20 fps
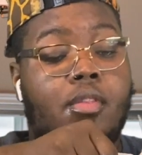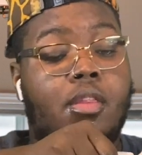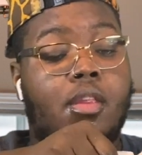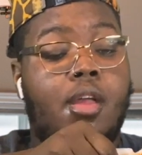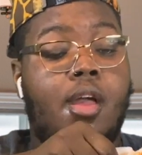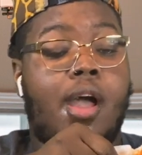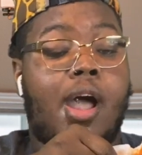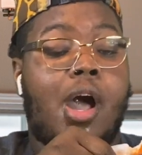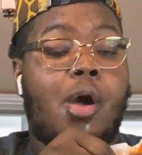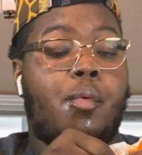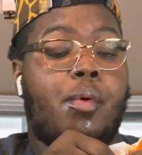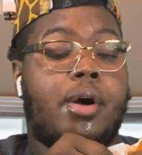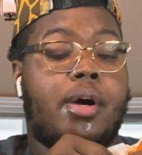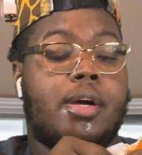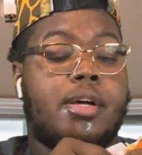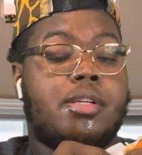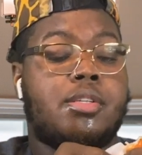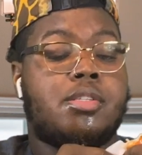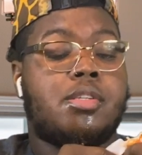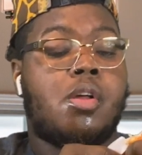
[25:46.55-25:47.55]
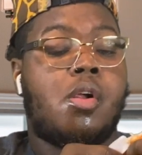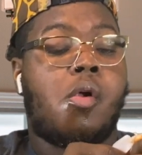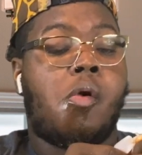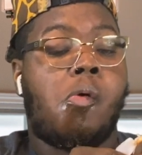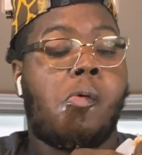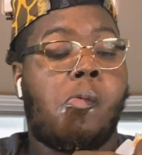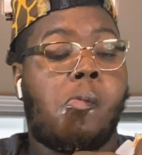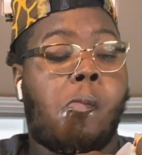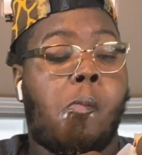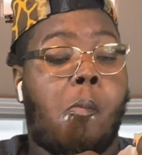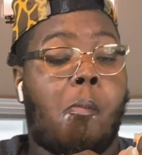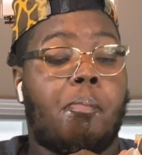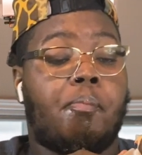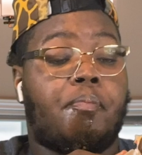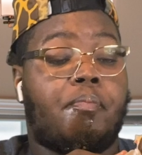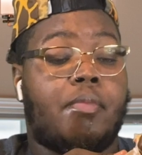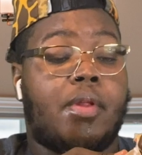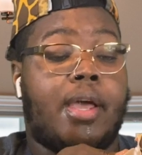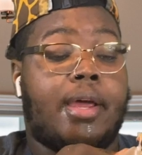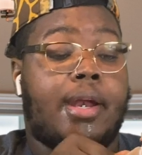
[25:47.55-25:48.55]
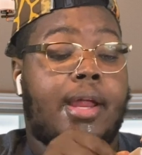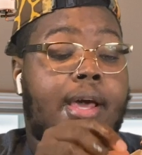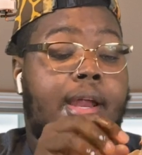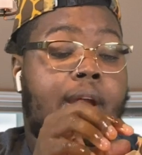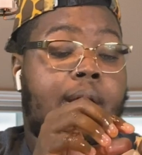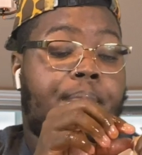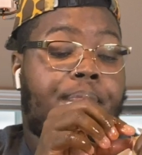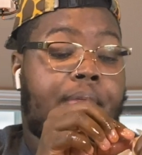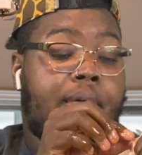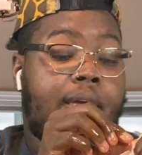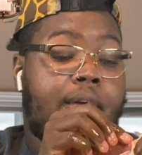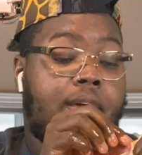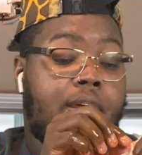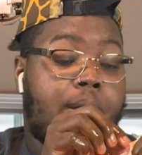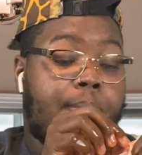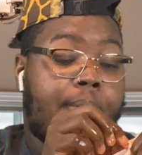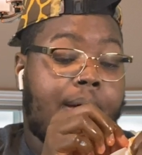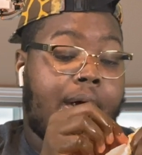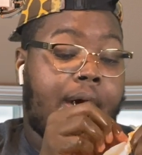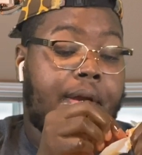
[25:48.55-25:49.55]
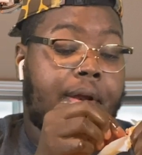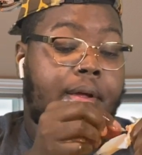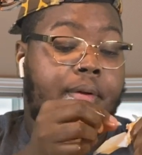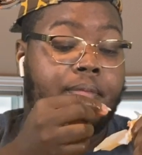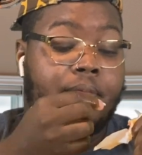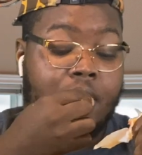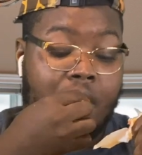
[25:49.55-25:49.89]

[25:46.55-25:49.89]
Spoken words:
I was. And now I'm thinking about it.